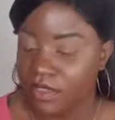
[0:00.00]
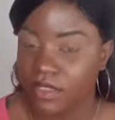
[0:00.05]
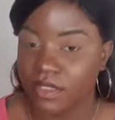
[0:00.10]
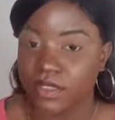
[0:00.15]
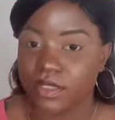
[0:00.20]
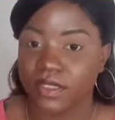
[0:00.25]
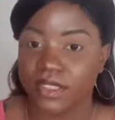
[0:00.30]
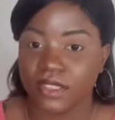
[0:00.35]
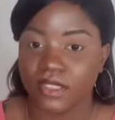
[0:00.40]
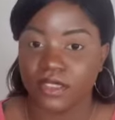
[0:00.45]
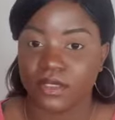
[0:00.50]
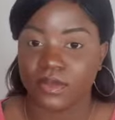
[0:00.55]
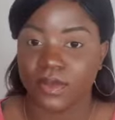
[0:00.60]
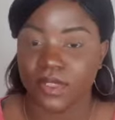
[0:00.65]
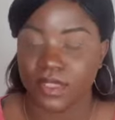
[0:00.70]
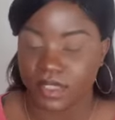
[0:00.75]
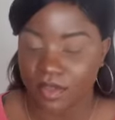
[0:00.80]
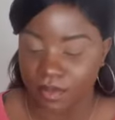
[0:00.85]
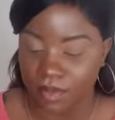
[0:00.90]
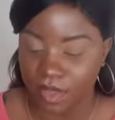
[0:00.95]
So this is
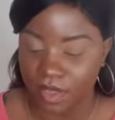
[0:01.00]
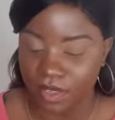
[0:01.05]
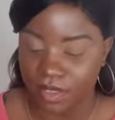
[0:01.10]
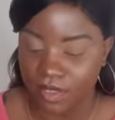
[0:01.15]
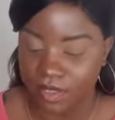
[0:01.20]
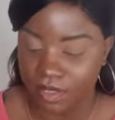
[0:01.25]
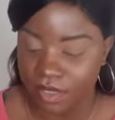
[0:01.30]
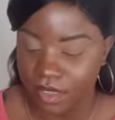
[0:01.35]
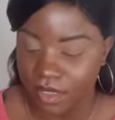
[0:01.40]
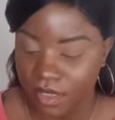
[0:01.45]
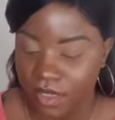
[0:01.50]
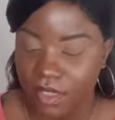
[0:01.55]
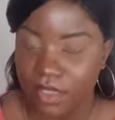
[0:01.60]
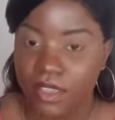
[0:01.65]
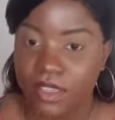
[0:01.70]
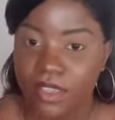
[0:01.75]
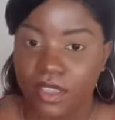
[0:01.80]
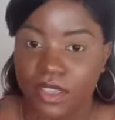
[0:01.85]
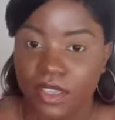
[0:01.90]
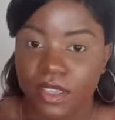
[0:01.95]
what the box
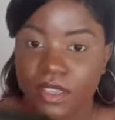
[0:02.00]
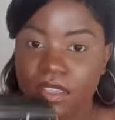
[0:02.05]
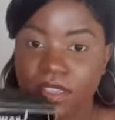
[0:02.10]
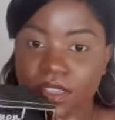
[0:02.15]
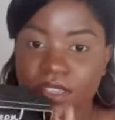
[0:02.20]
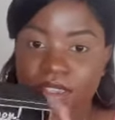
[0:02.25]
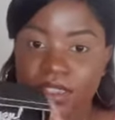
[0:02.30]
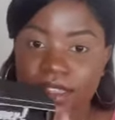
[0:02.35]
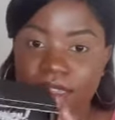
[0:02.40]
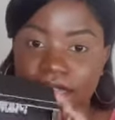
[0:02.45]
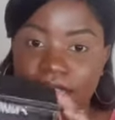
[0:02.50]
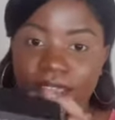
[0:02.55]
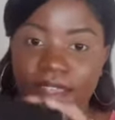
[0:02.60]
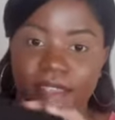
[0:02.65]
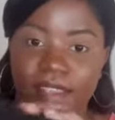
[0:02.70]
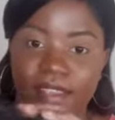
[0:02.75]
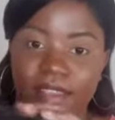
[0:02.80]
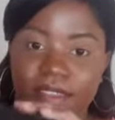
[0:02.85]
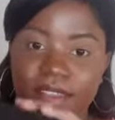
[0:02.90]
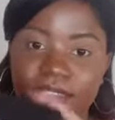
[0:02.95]
looks
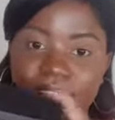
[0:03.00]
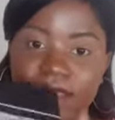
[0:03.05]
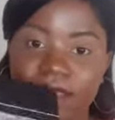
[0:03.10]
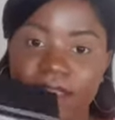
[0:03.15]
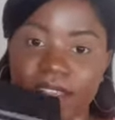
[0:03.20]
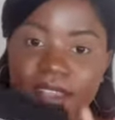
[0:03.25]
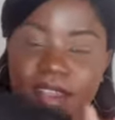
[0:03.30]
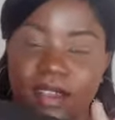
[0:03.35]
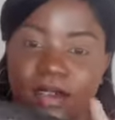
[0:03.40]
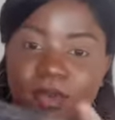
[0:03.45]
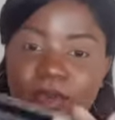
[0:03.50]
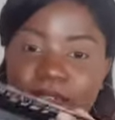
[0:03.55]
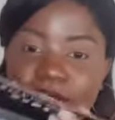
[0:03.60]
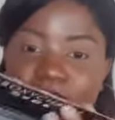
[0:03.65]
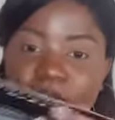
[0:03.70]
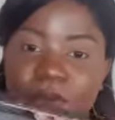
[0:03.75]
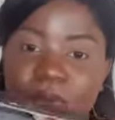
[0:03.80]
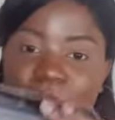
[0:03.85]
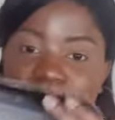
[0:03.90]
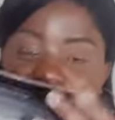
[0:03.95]
like, and when you